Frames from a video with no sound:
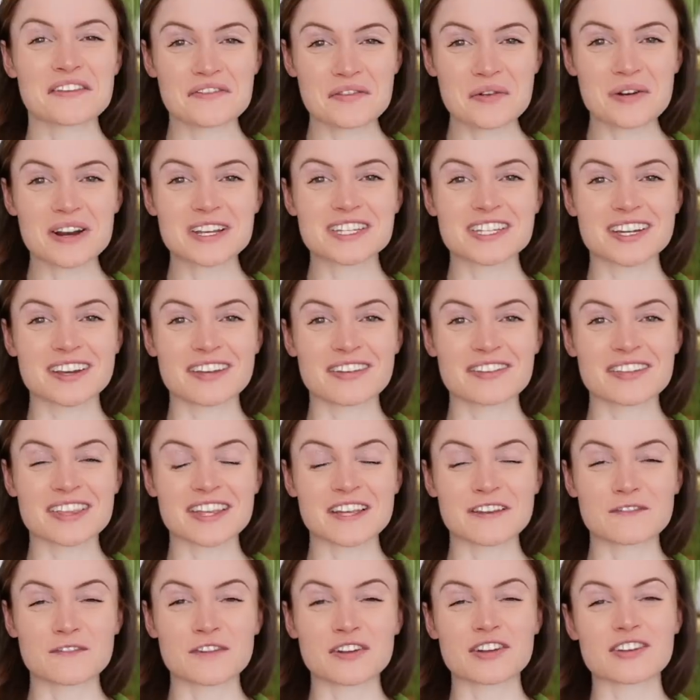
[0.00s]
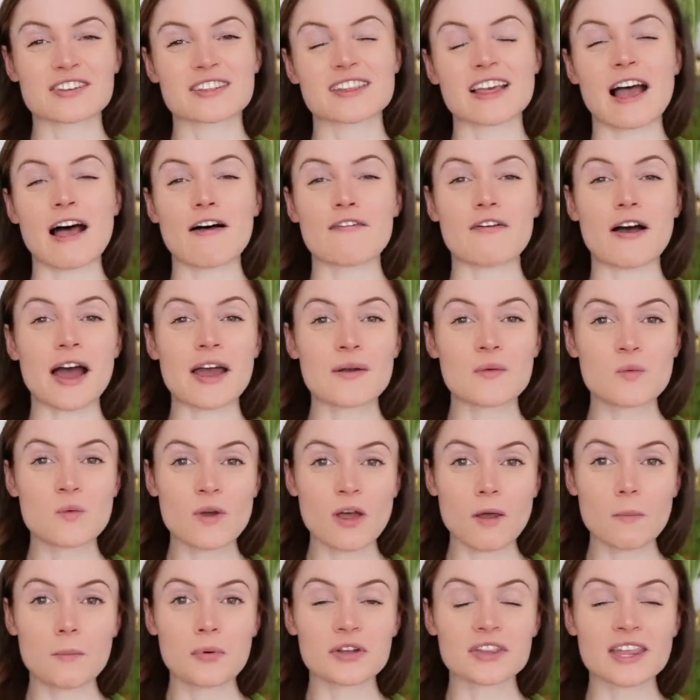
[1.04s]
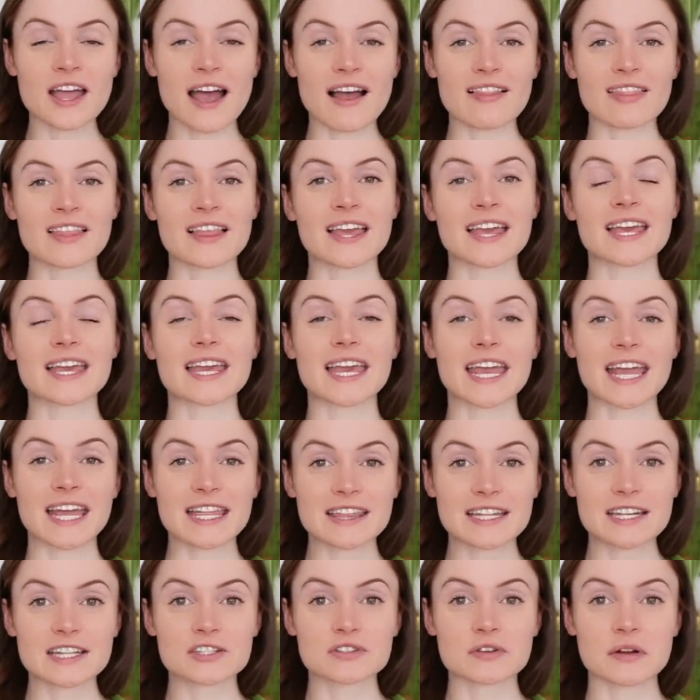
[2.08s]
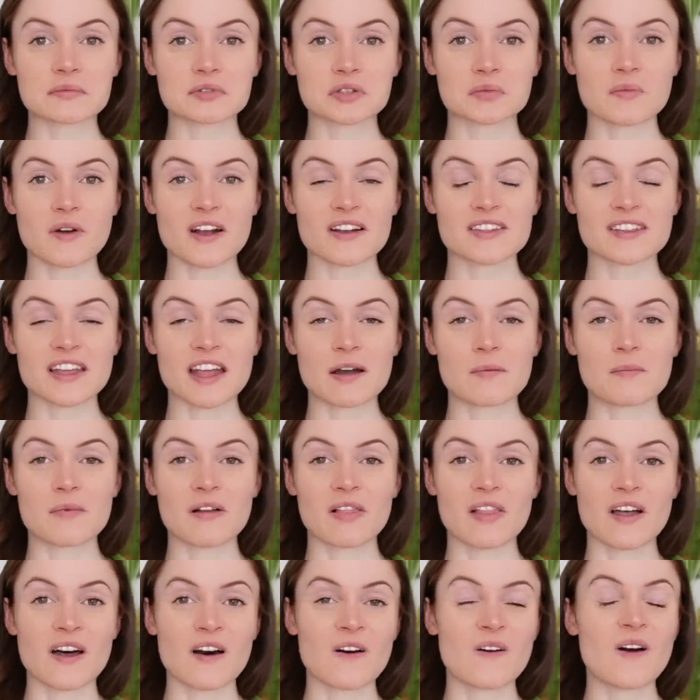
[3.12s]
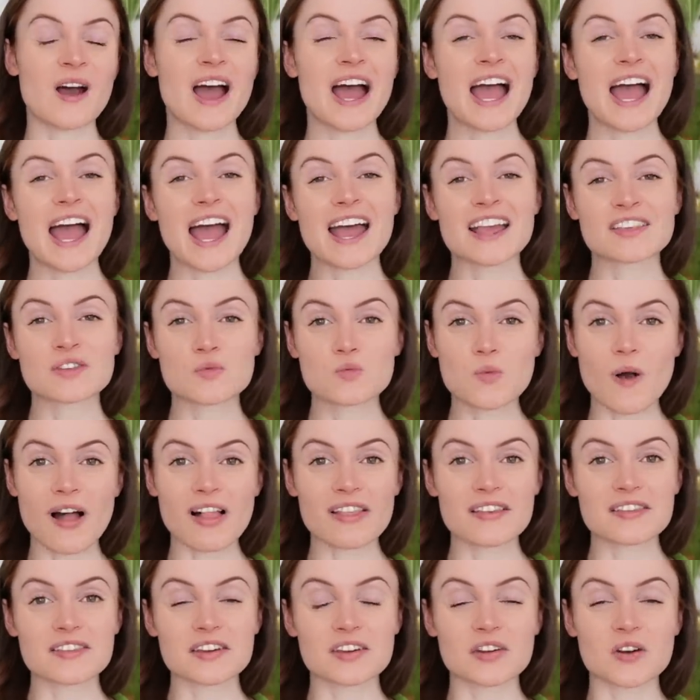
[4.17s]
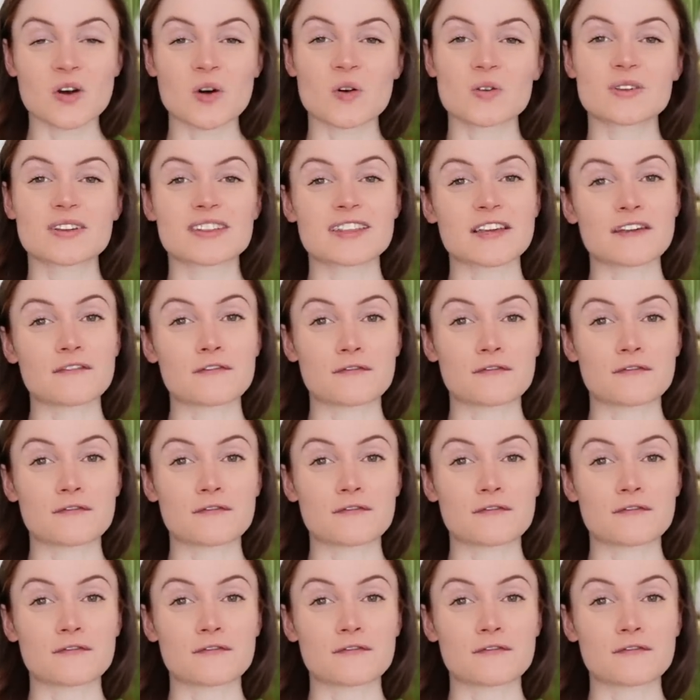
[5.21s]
if you wanna check out Seed for yourself, I will put that link in the description box down below, as well as a code to save